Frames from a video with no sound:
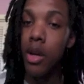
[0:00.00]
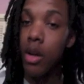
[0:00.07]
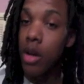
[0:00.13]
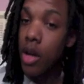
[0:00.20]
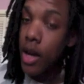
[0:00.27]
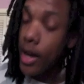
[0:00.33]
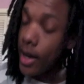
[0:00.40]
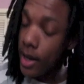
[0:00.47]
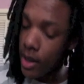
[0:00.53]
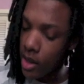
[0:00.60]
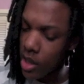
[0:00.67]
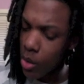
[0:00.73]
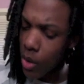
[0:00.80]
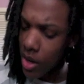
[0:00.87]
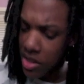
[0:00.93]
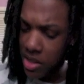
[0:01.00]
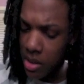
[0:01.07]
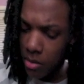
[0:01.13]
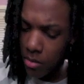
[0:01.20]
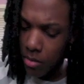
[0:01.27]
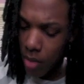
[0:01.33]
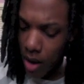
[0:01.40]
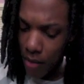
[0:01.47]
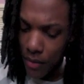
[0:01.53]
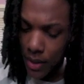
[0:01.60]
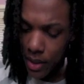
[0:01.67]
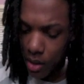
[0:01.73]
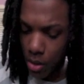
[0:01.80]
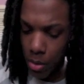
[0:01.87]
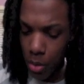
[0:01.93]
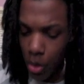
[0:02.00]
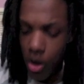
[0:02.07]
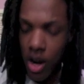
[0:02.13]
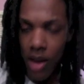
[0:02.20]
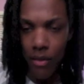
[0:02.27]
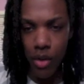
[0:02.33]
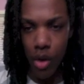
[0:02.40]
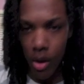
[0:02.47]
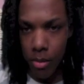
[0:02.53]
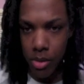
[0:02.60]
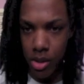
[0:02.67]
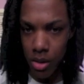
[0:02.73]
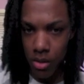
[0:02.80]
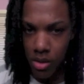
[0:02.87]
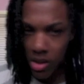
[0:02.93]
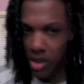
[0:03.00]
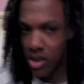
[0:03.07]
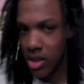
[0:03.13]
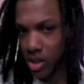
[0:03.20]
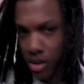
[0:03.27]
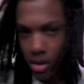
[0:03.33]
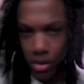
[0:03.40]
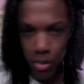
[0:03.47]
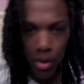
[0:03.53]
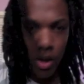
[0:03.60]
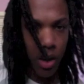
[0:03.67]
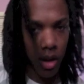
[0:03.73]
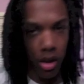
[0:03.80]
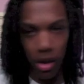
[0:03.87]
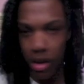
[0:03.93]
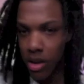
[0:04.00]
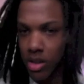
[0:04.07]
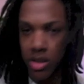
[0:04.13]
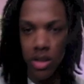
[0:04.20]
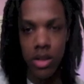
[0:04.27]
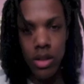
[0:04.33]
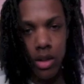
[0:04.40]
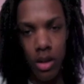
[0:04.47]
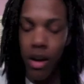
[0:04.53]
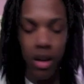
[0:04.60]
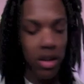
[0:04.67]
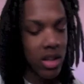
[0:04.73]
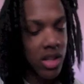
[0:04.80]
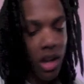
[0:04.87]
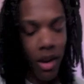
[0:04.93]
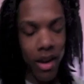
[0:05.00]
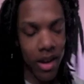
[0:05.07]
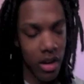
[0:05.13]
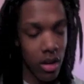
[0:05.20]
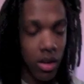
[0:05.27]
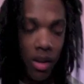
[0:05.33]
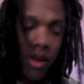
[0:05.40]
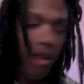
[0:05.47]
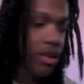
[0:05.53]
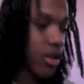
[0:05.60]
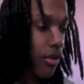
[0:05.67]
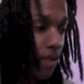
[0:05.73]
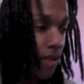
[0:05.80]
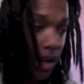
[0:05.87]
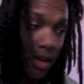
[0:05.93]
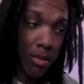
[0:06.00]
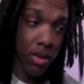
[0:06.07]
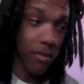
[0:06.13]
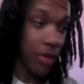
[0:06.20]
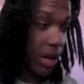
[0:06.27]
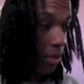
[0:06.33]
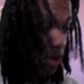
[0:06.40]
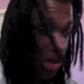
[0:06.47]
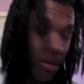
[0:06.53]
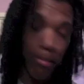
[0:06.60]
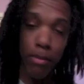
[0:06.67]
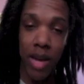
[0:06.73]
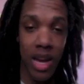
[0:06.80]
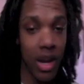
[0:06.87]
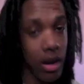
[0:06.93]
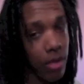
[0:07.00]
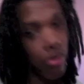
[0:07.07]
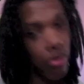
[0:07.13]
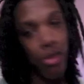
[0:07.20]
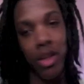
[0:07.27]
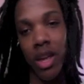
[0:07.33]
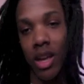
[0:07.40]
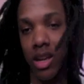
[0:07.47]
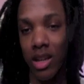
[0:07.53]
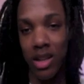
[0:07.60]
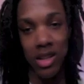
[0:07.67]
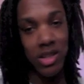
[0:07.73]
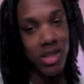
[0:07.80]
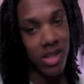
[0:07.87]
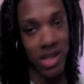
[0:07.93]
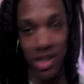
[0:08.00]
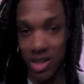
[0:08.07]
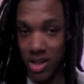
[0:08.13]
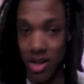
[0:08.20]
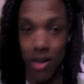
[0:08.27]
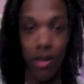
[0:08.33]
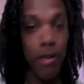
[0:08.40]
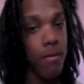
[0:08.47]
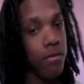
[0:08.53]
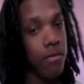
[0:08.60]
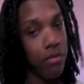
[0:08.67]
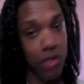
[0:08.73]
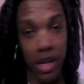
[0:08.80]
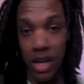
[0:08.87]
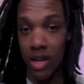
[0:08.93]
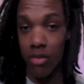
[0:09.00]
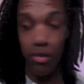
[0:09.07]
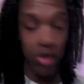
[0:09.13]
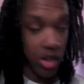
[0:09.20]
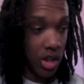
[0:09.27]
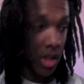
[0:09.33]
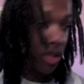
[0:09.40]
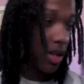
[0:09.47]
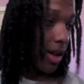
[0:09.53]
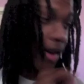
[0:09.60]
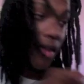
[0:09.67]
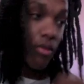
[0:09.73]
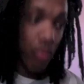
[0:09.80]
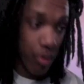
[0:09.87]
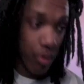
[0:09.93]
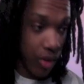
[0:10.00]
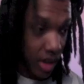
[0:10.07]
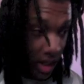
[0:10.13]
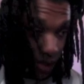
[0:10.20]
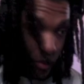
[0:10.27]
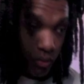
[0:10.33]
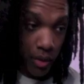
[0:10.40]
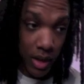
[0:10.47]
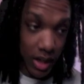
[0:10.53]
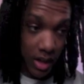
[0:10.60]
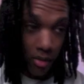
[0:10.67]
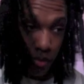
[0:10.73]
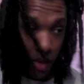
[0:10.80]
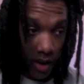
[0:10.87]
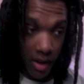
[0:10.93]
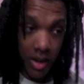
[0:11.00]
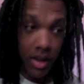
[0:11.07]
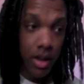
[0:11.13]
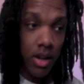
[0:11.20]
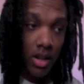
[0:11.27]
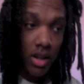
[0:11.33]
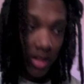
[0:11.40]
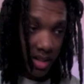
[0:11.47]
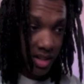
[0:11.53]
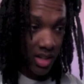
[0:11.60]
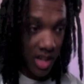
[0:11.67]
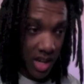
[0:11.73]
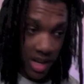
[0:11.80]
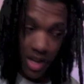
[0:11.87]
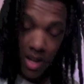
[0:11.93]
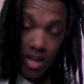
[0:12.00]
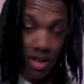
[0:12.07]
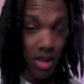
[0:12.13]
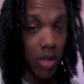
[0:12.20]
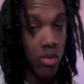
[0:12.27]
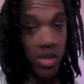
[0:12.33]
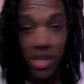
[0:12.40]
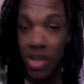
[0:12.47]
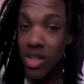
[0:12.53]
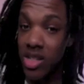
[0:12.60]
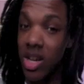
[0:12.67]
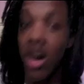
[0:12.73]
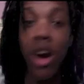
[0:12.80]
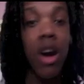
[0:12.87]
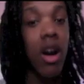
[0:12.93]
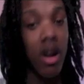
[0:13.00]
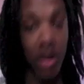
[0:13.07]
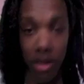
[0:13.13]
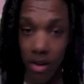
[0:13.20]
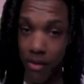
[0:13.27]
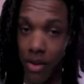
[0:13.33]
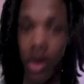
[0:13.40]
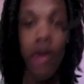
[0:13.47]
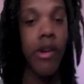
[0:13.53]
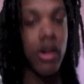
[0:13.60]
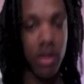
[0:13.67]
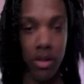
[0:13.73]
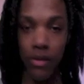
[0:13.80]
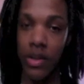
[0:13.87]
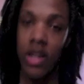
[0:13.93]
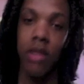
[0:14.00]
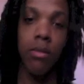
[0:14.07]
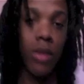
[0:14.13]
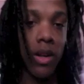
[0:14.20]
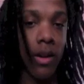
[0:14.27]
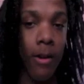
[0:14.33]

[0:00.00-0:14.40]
And they were actually, I feel like there were more heavier episodes than season 3 in this season. Things I liked. The character development. That was the main thing in this season that was just like really, really great to see. There was a ton of character development.